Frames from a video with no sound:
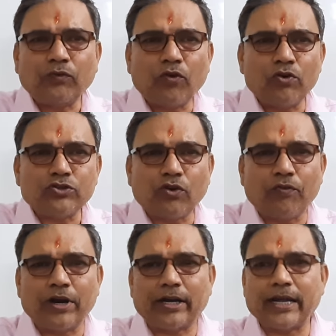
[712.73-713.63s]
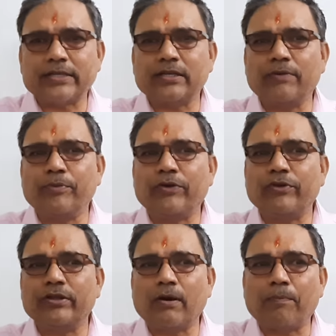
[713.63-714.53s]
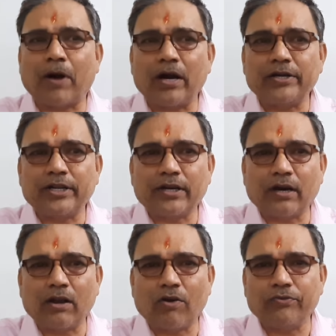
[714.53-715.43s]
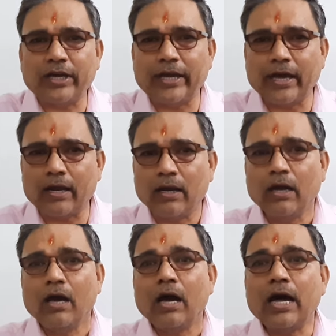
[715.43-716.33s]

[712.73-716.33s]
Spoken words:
force of attraction between the particle of the air